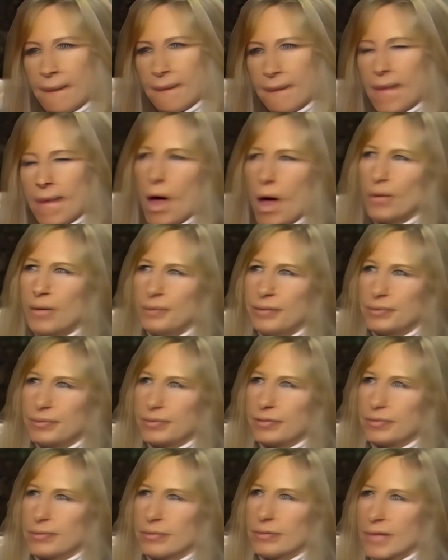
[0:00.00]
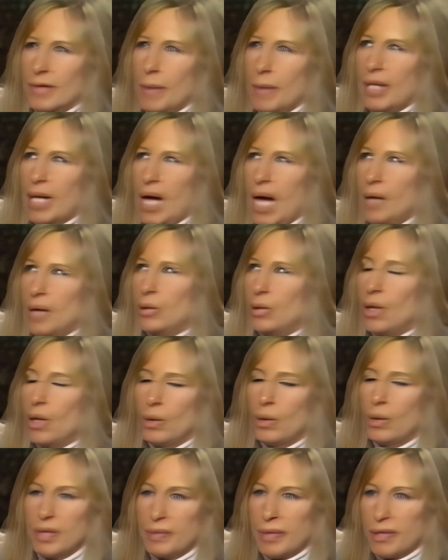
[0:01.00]
No. I mean, I will
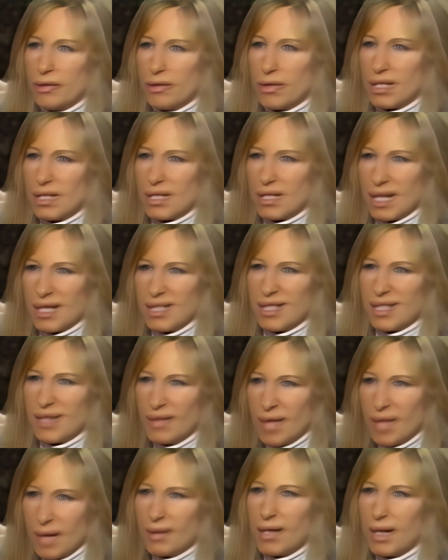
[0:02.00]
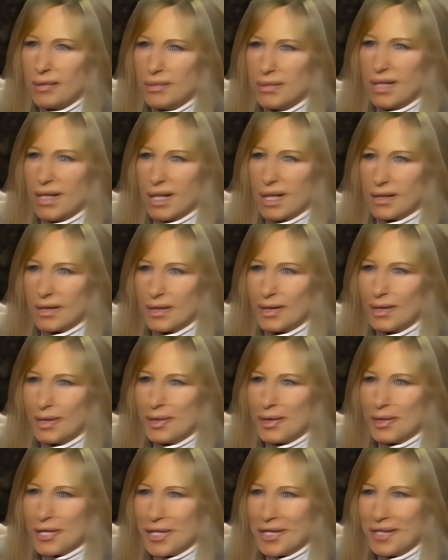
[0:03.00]
always be criticized. I've now come to that
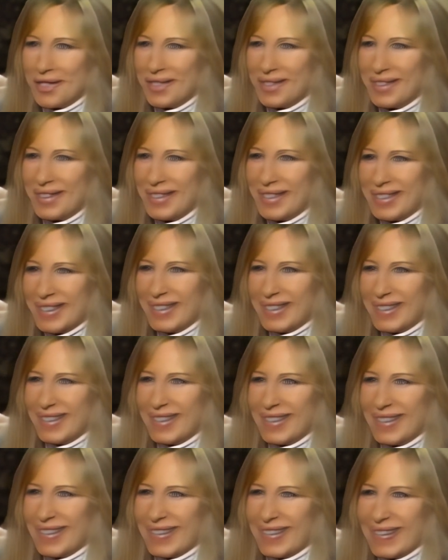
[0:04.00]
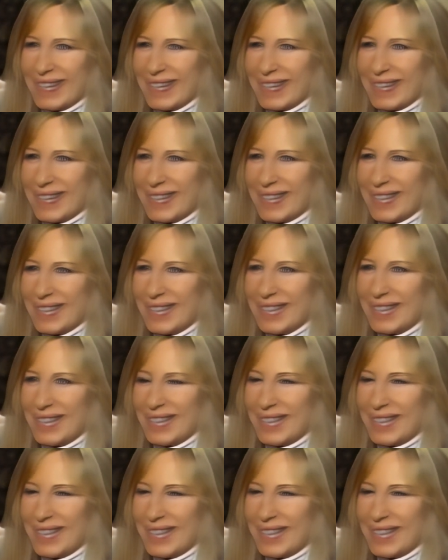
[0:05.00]
conclusion. What if you sing on stage?